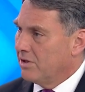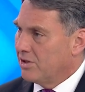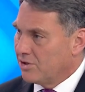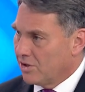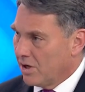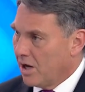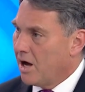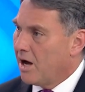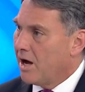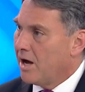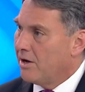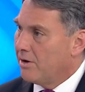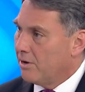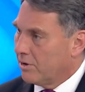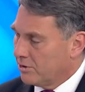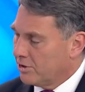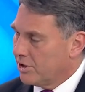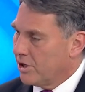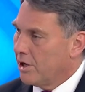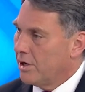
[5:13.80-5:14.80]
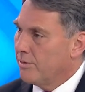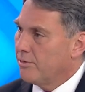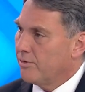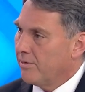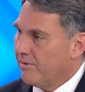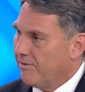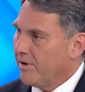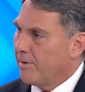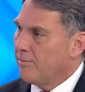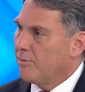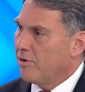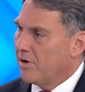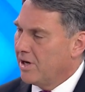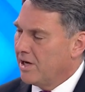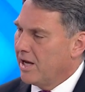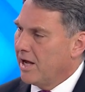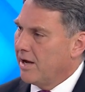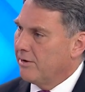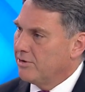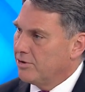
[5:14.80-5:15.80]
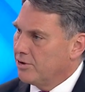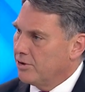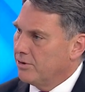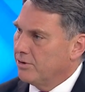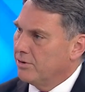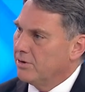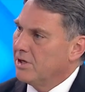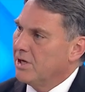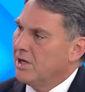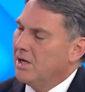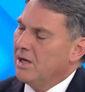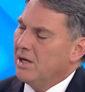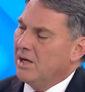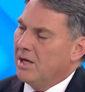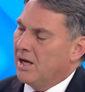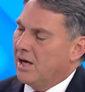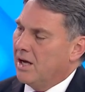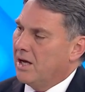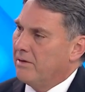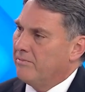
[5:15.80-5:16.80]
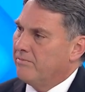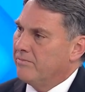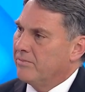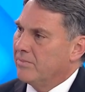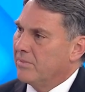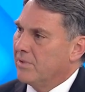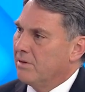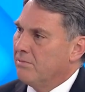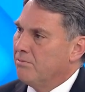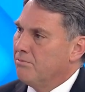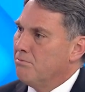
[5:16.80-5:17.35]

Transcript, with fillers: July, October and February and now in June.